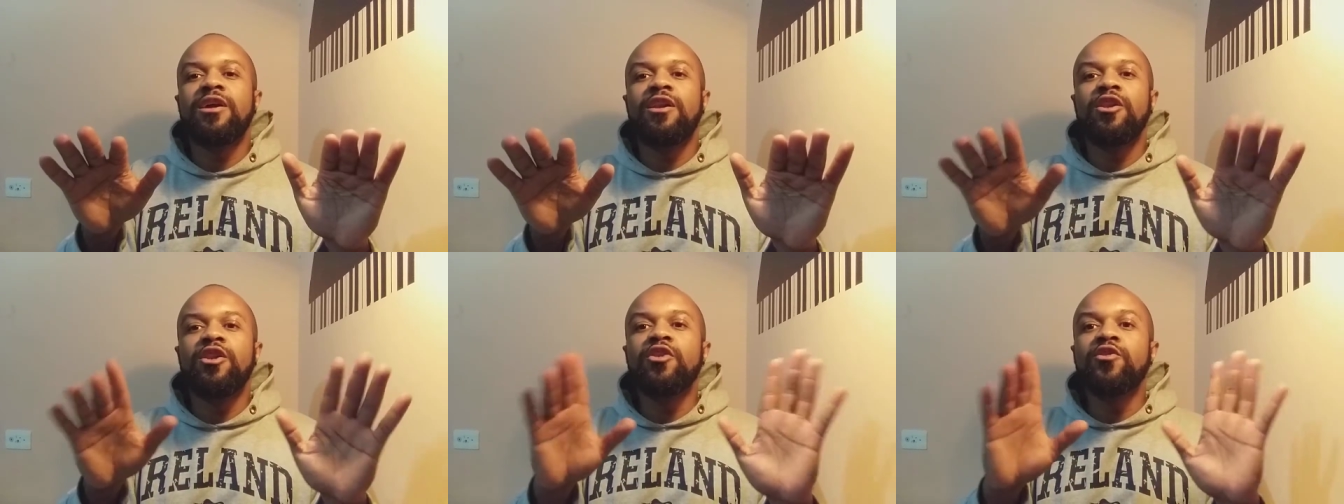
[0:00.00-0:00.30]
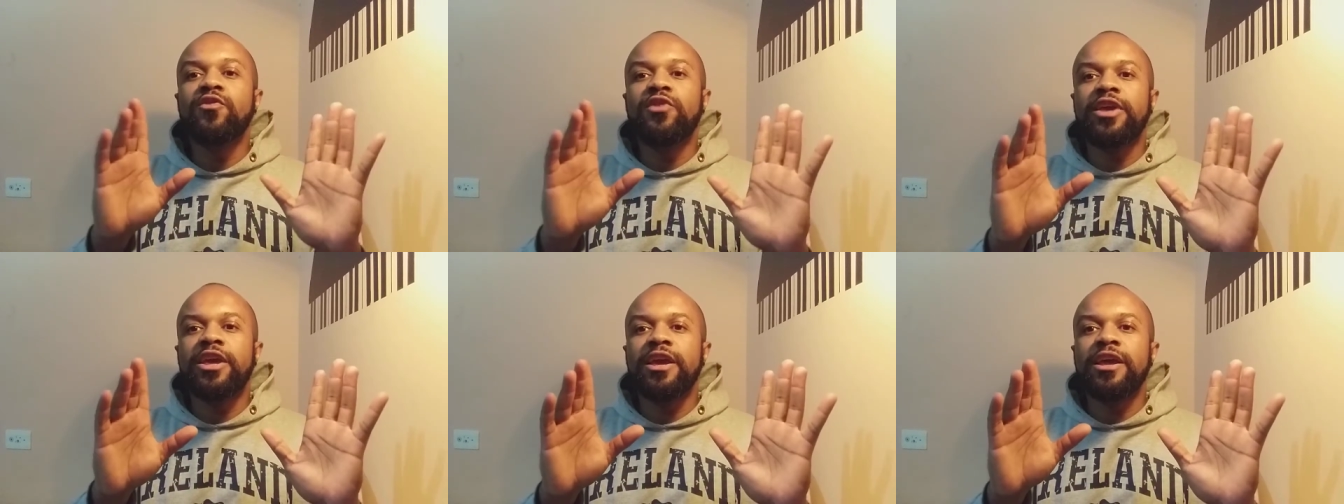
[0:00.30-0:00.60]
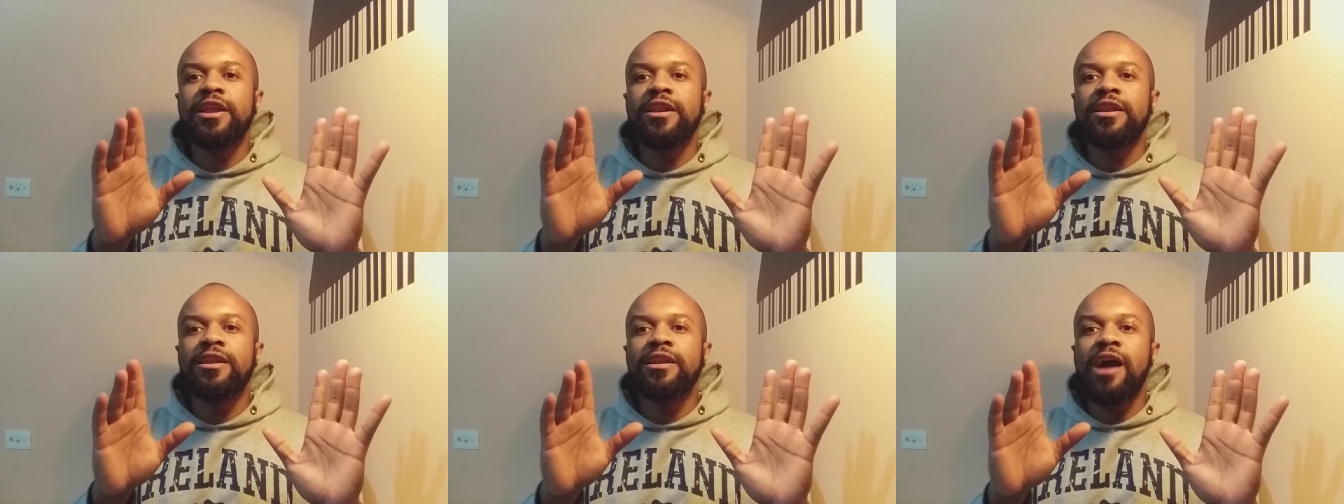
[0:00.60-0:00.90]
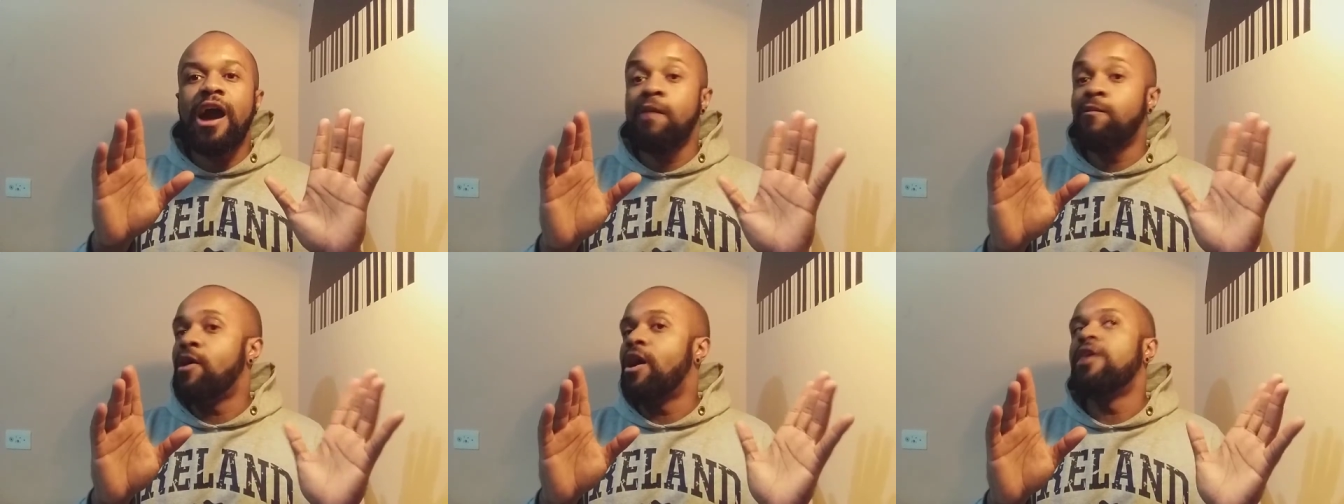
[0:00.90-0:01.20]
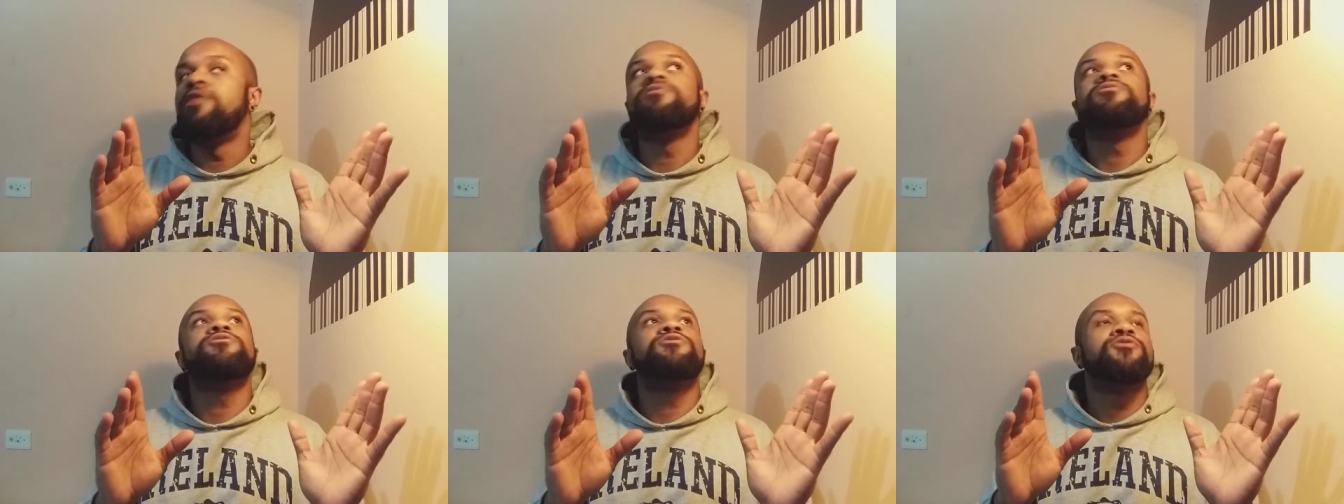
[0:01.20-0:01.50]
looking
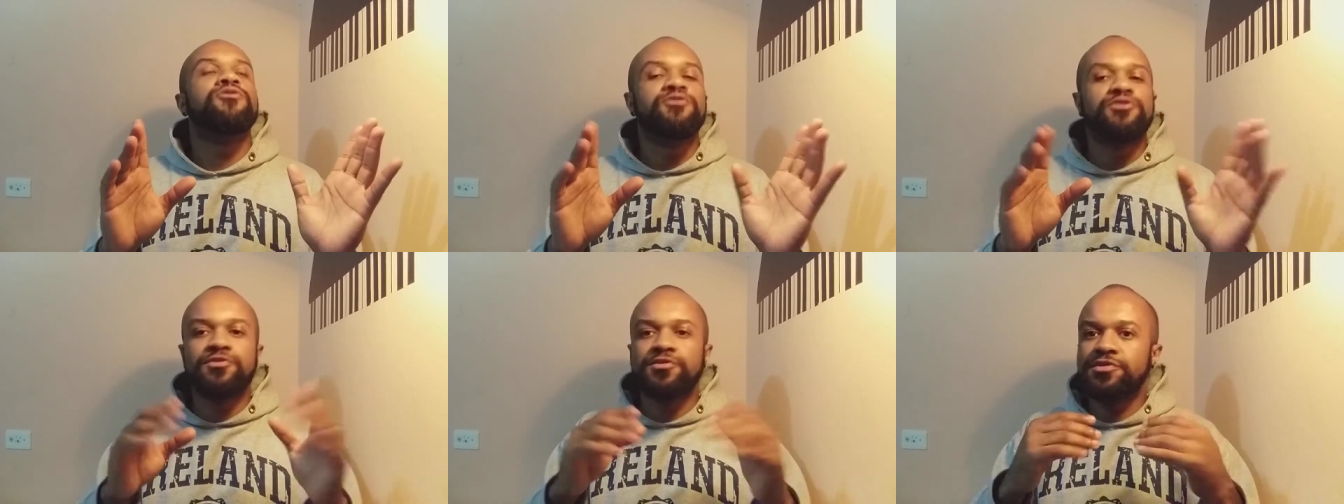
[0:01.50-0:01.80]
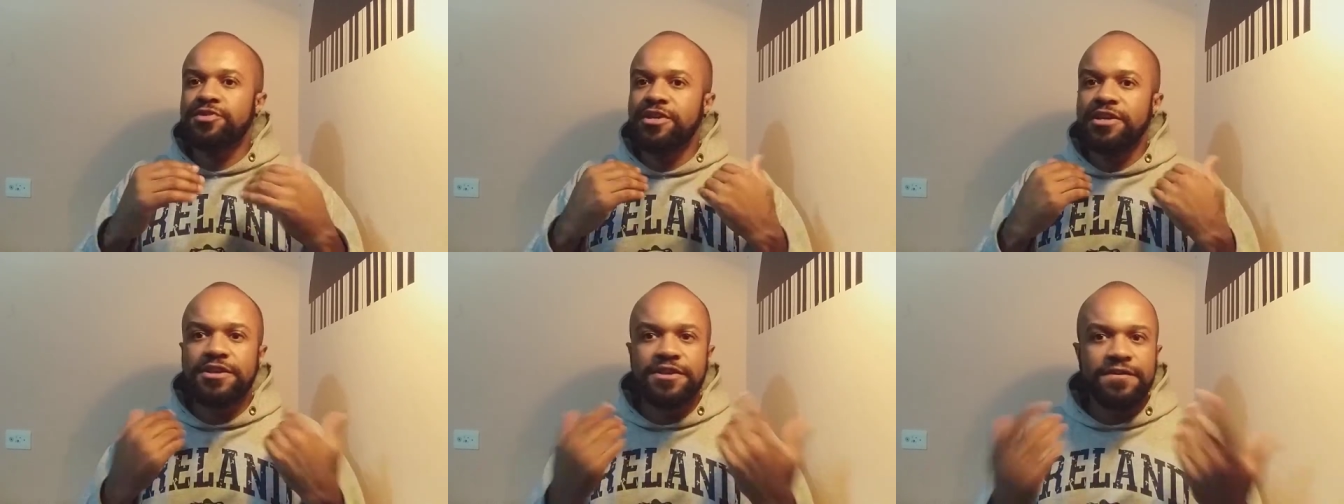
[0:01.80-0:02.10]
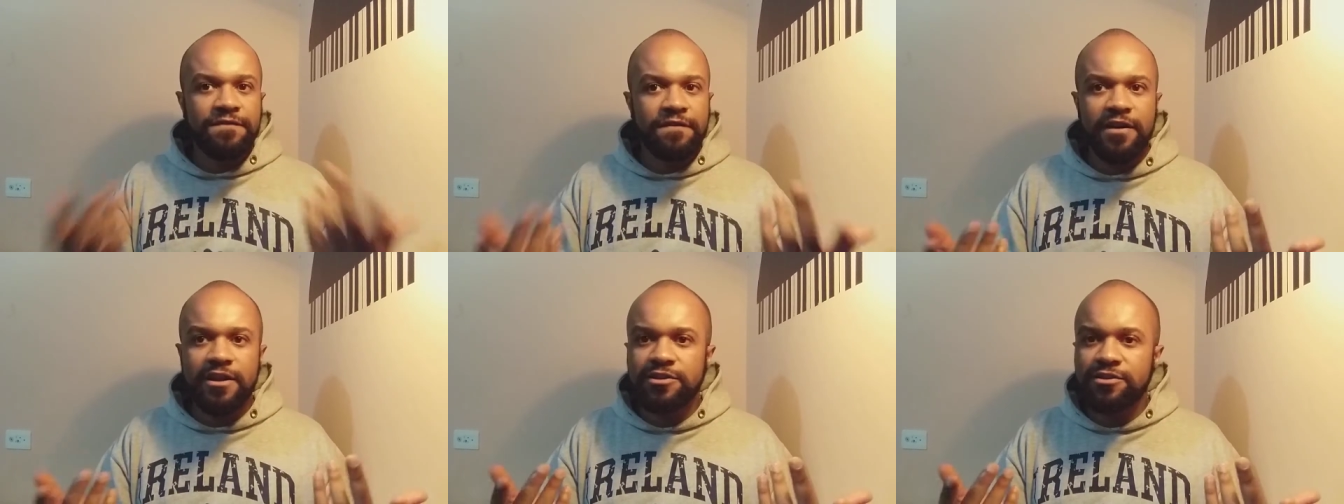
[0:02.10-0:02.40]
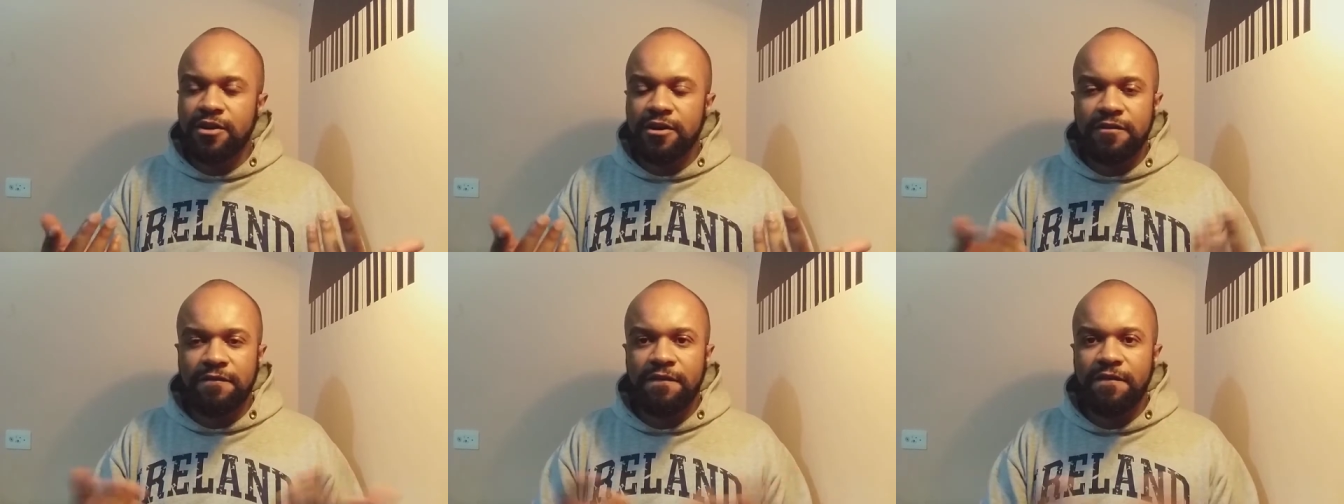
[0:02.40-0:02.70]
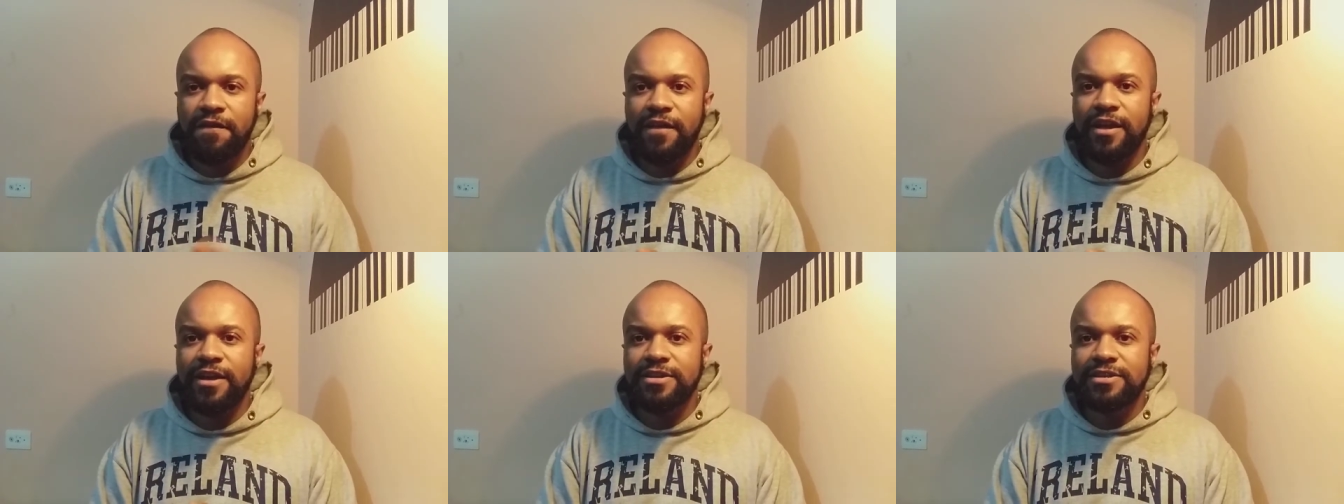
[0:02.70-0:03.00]
around, you know, to see different sort of
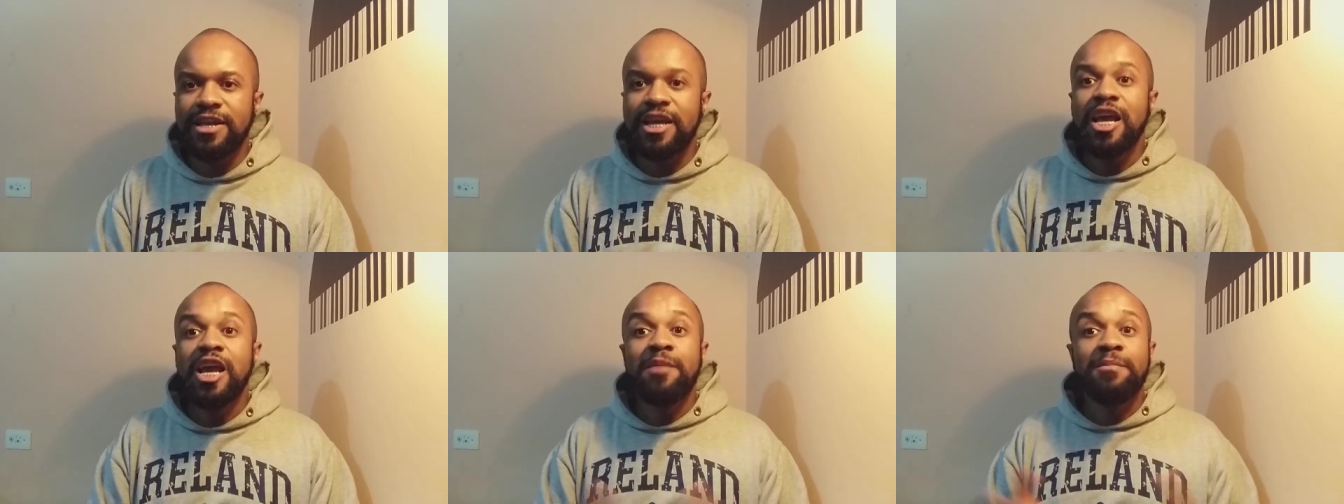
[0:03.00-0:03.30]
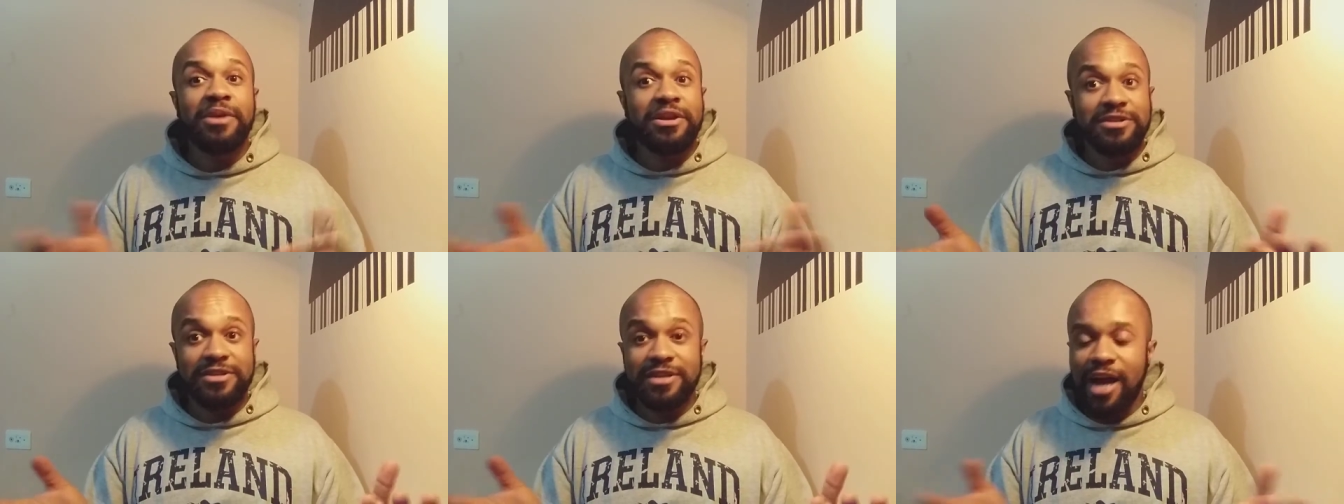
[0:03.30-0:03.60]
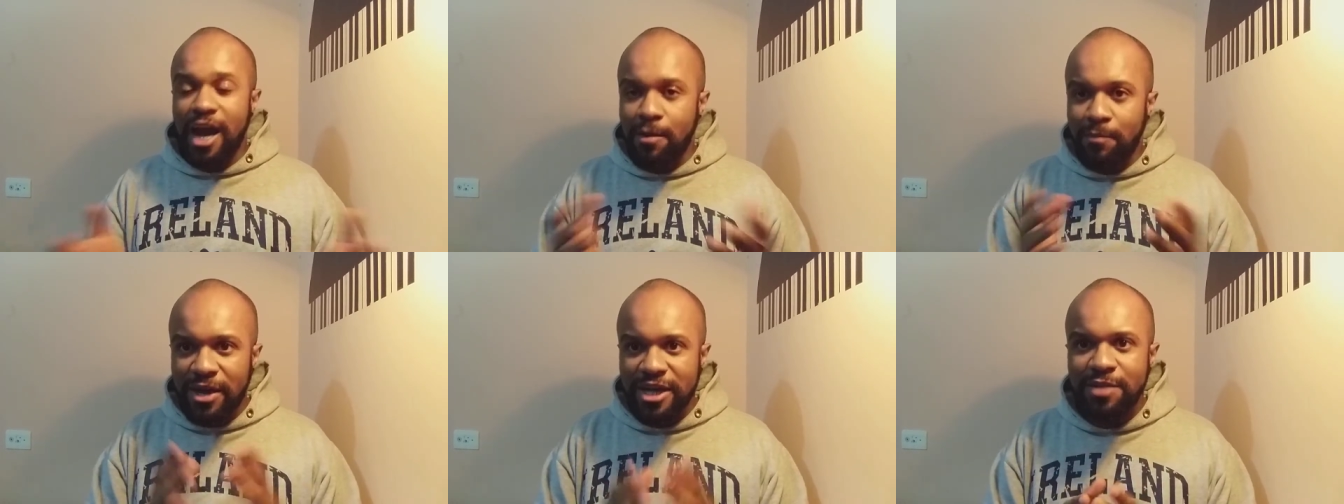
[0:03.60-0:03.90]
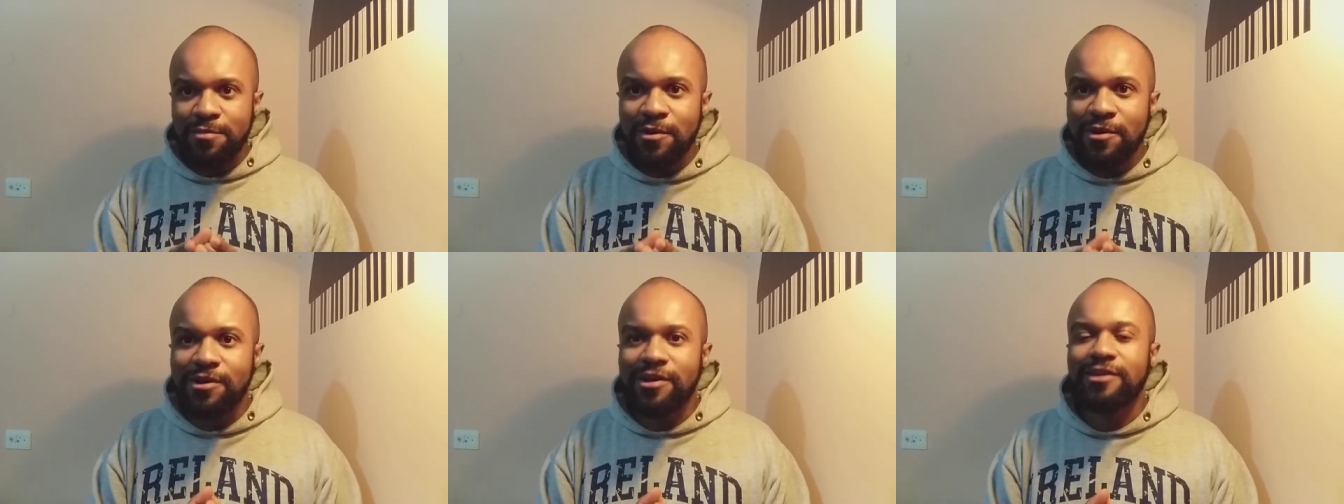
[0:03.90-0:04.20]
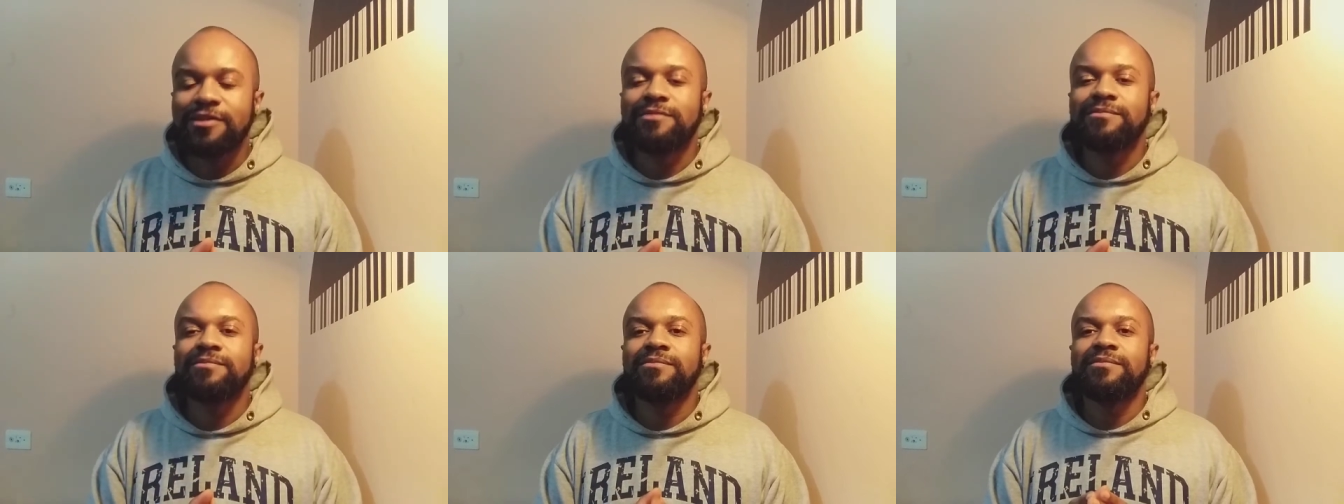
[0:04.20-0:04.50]
things because they are by the
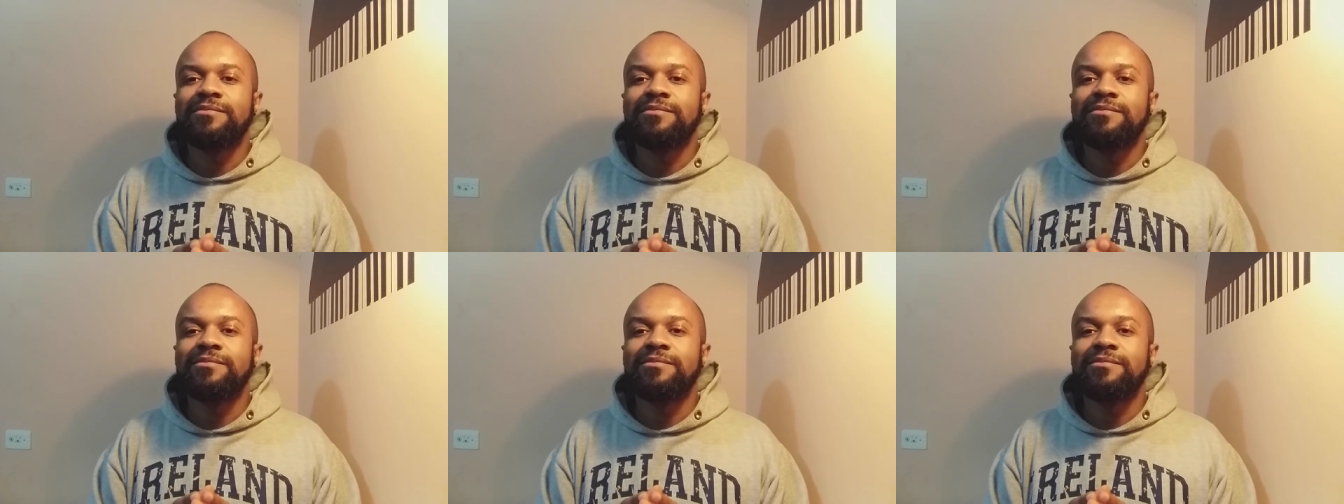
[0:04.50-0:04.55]
book,